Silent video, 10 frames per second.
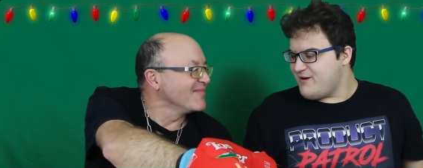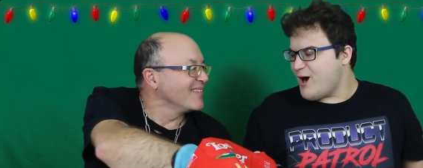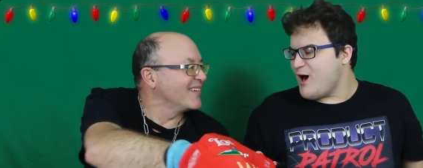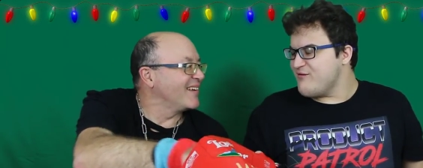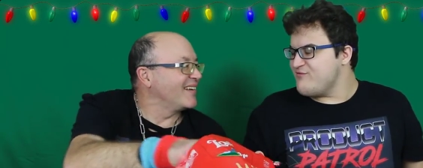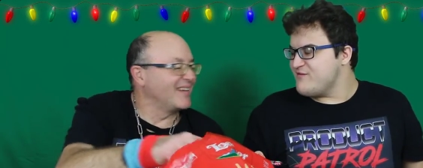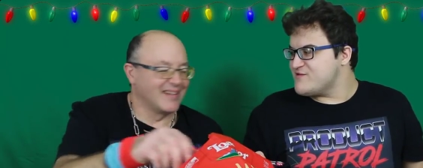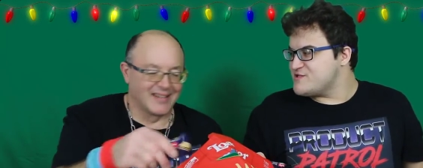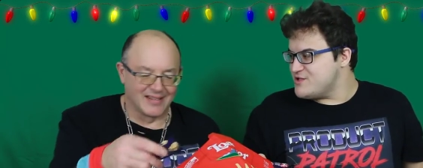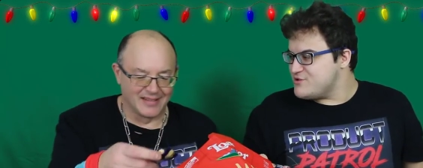Speaker 1: off
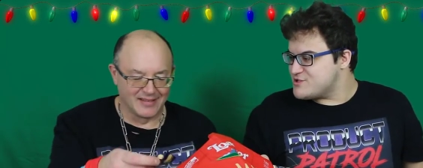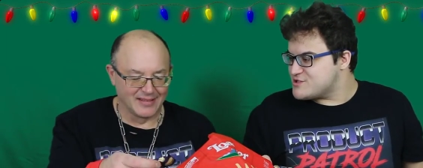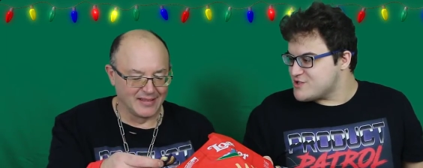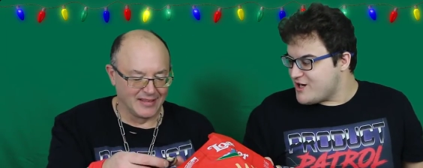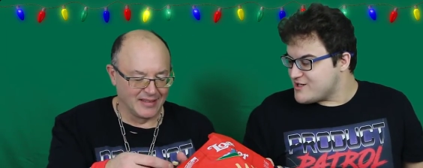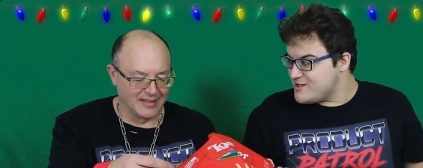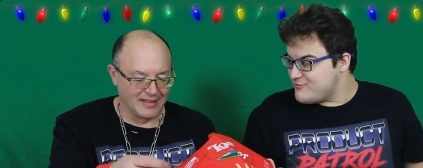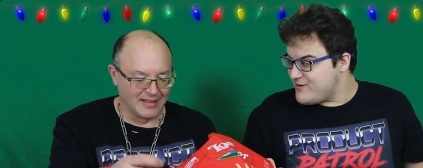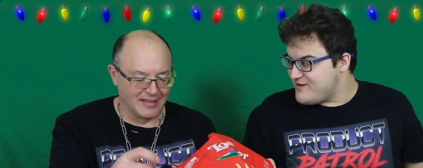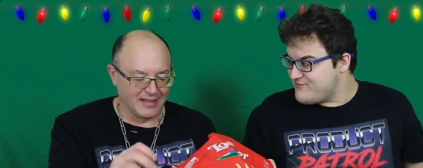of two
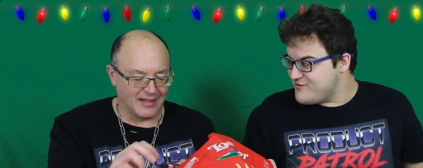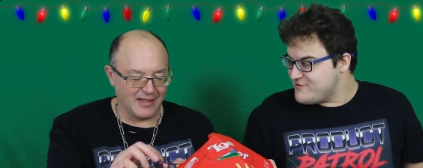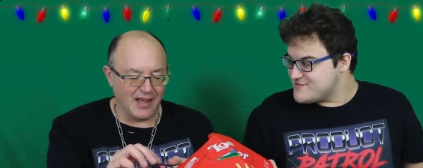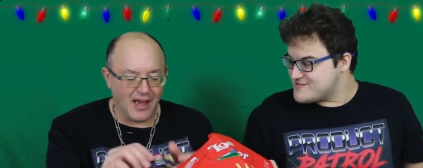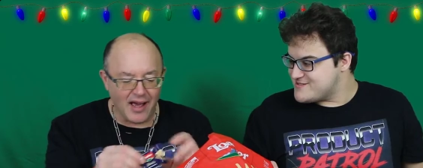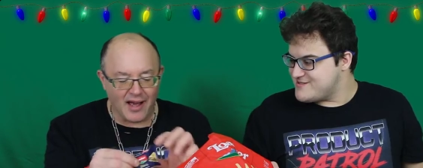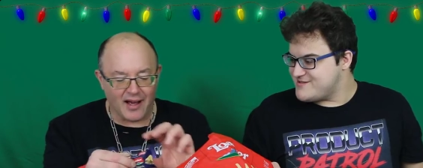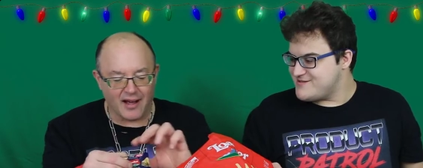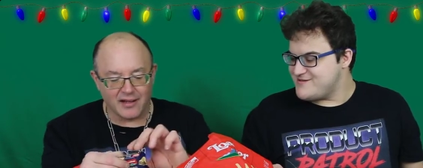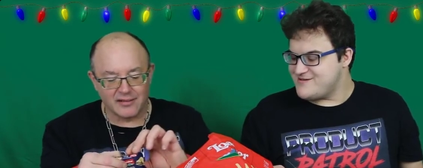chocolate wafers?
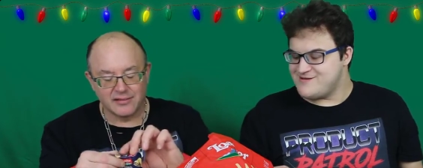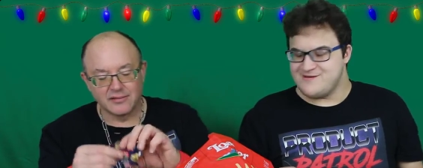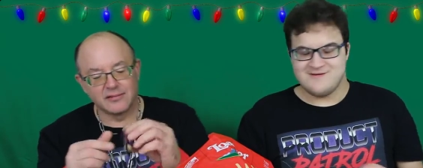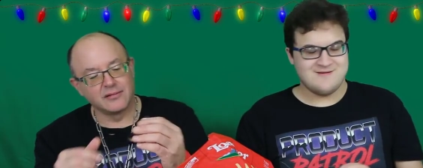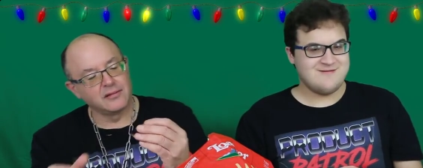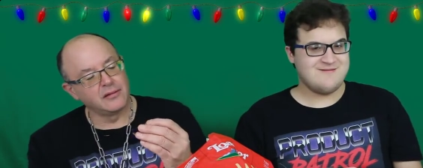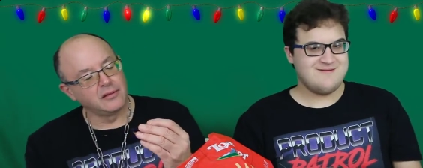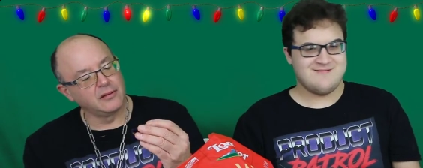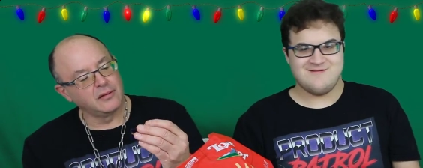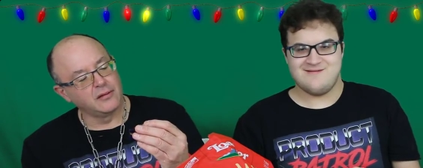Yeah.
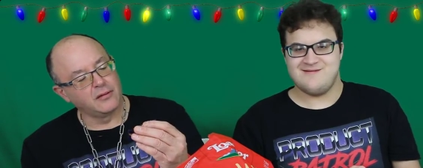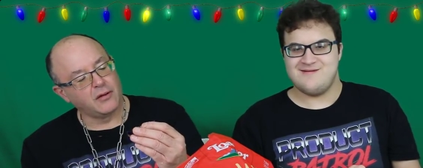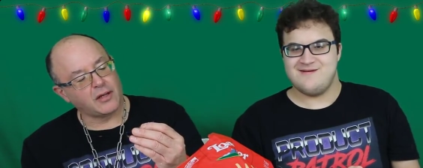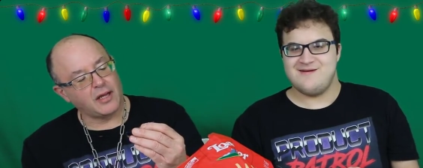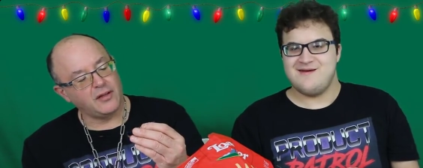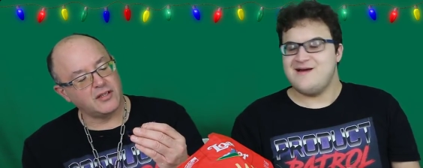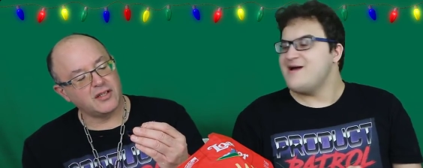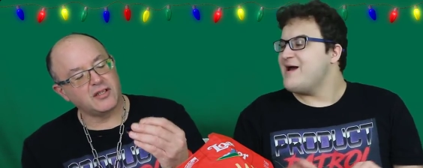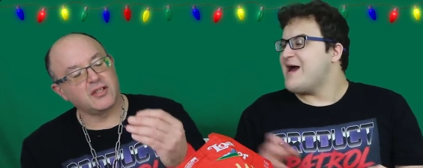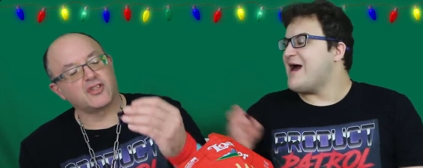Okay, this
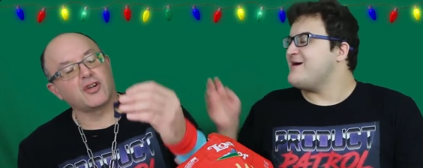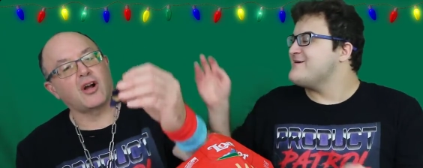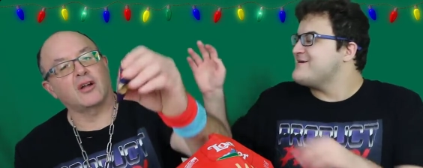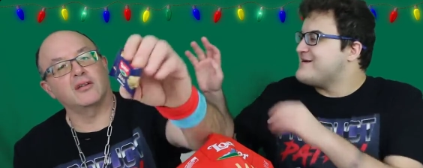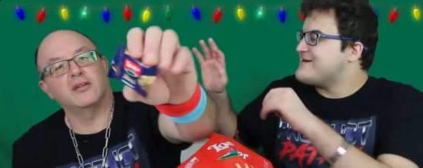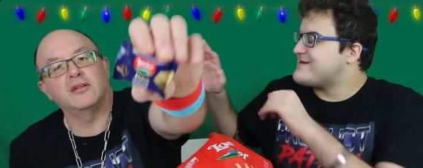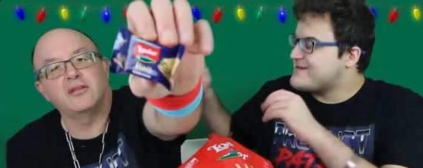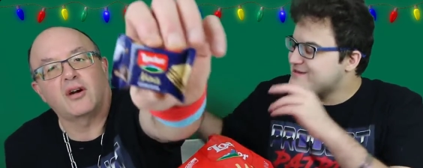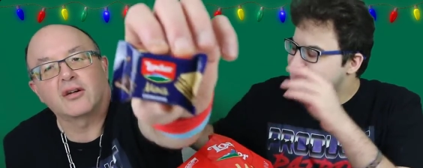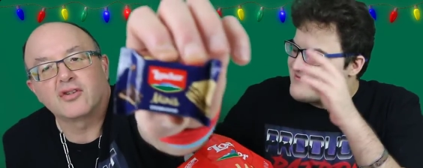is the choc the
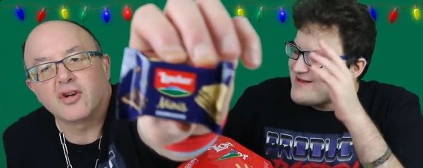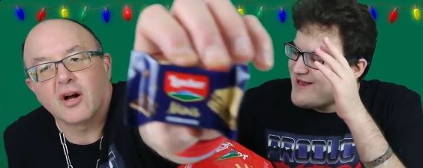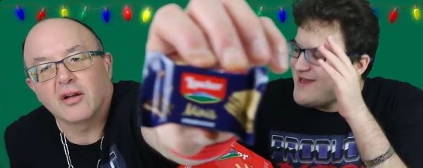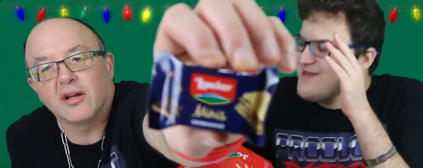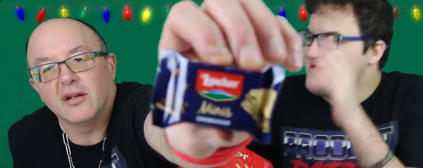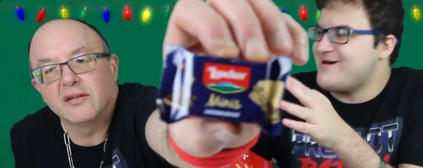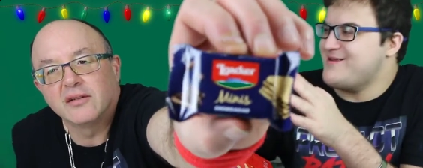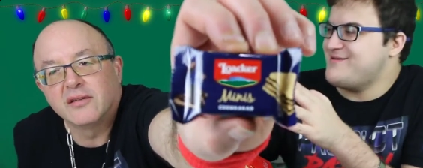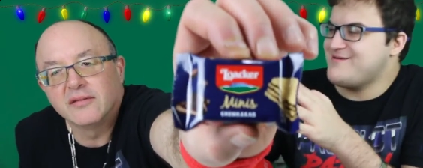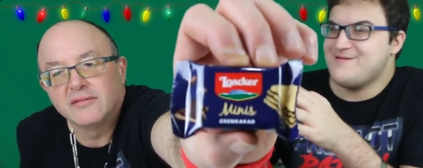dark chocolate. Hang
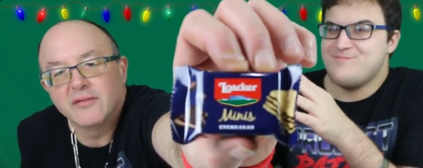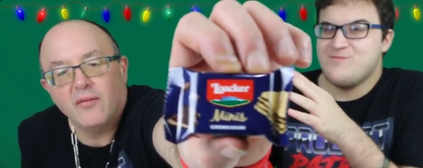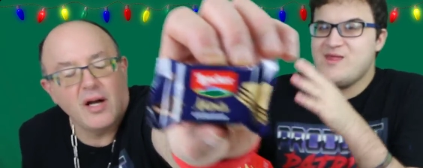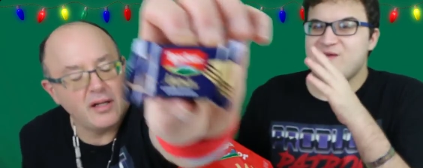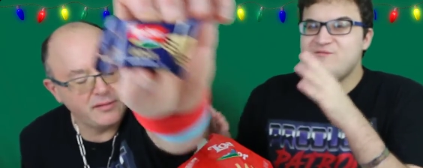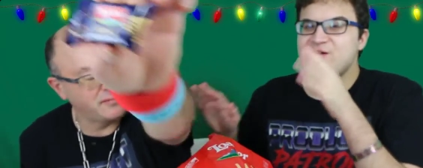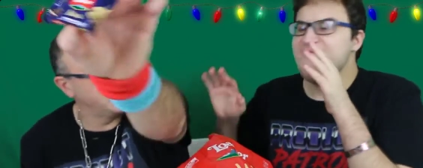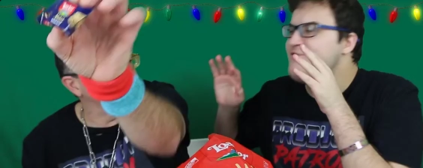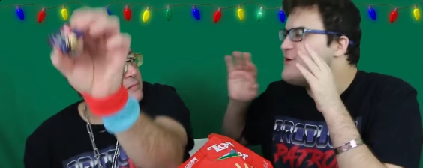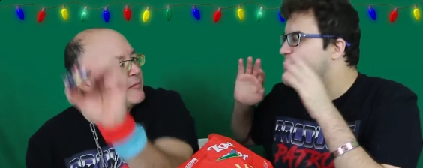on. What? If
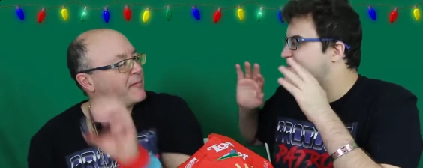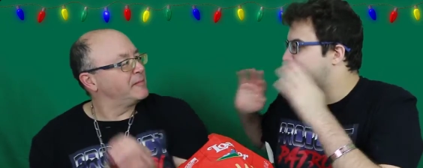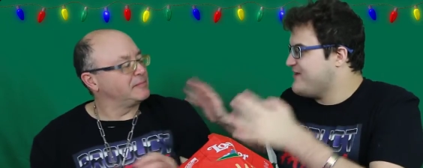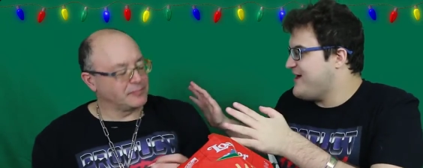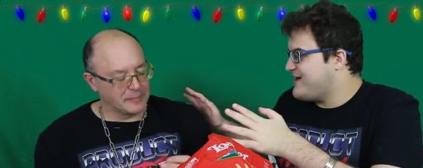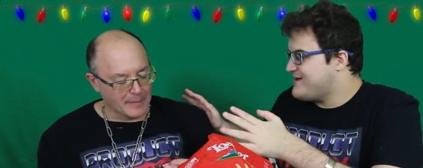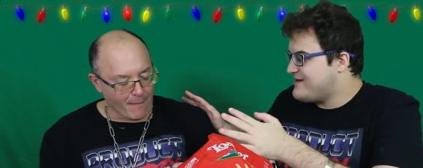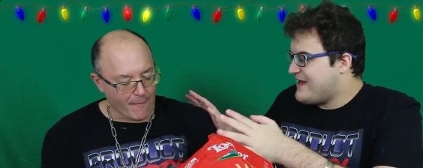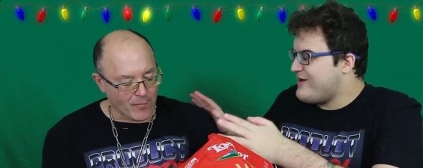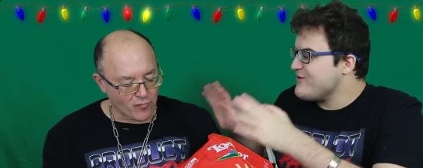you're full off that,
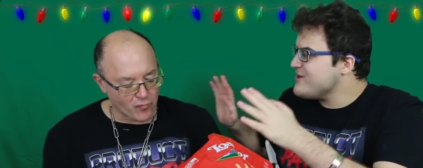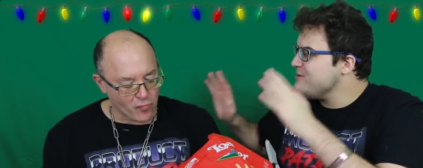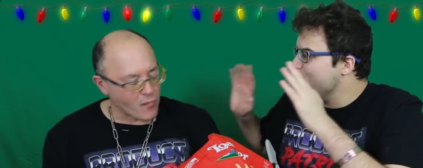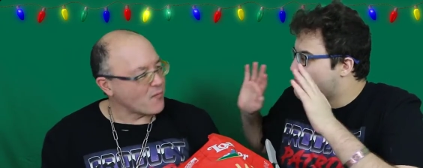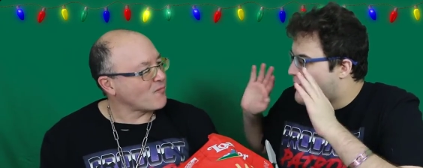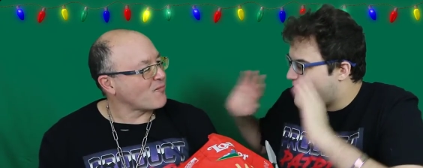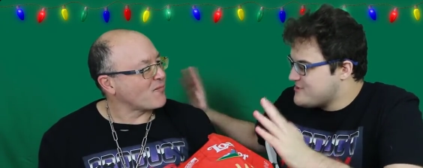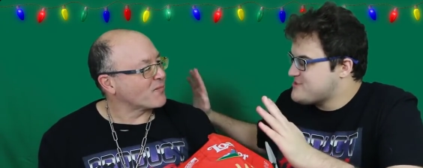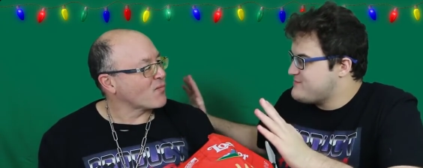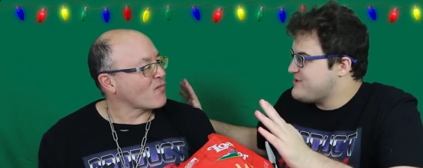how can you
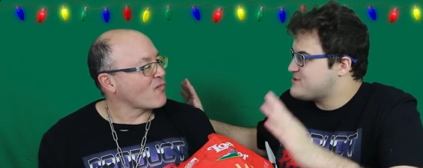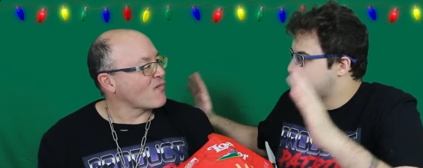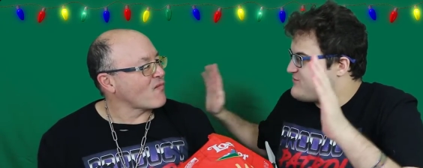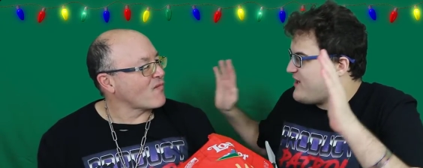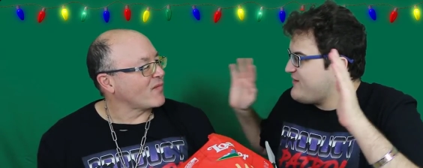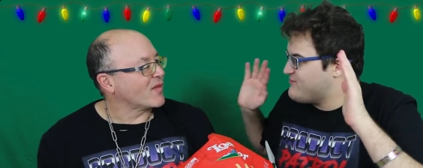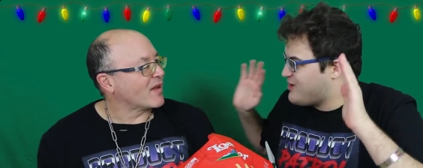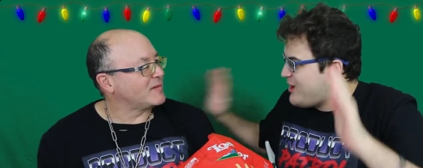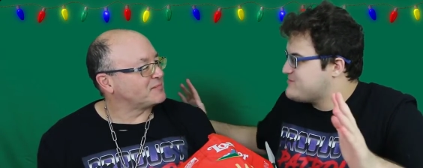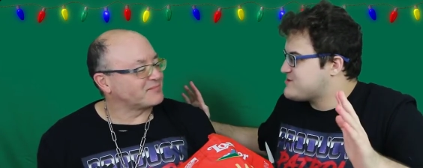possibly survive
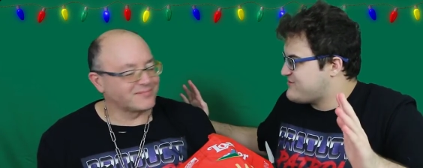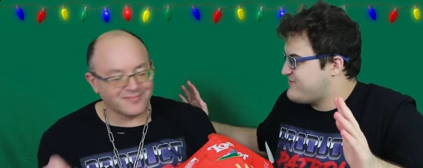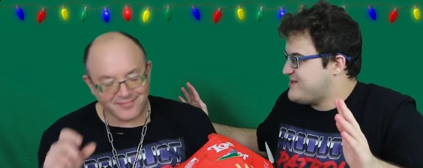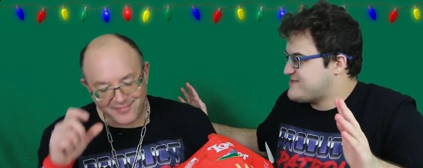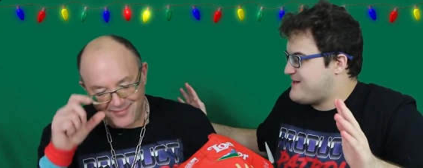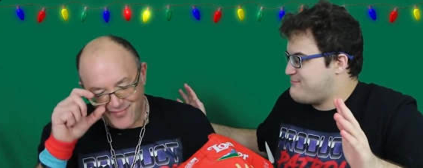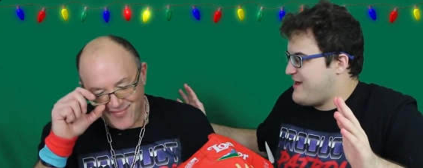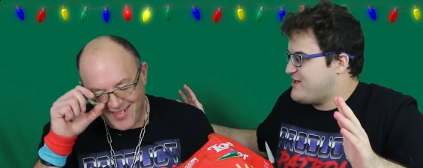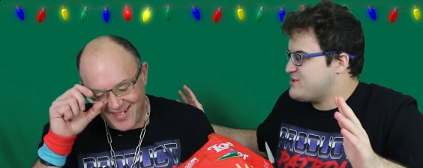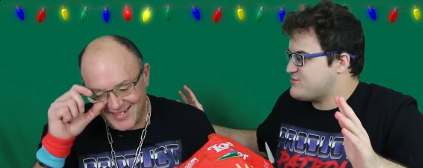Lobster Fest at
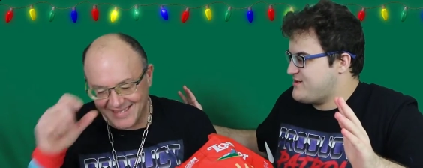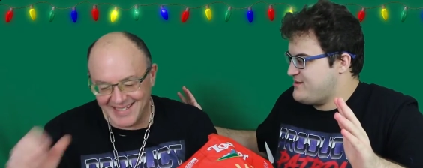Mandarin?